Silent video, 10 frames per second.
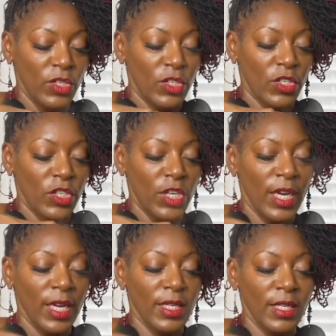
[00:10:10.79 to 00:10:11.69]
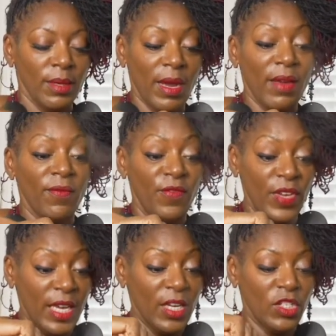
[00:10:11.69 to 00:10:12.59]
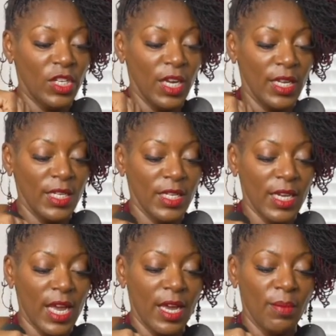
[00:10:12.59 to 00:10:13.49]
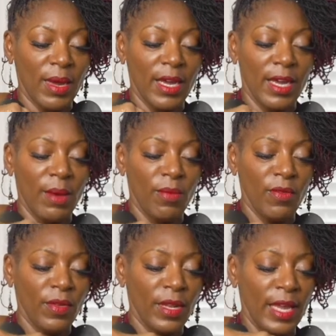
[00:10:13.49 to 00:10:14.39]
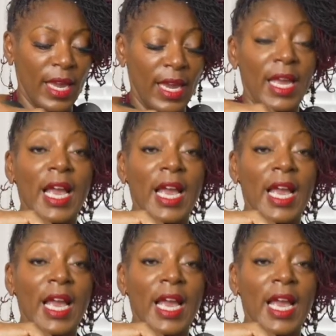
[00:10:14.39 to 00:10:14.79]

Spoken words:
chickens, my vegan chicken stock, my gumbo filet.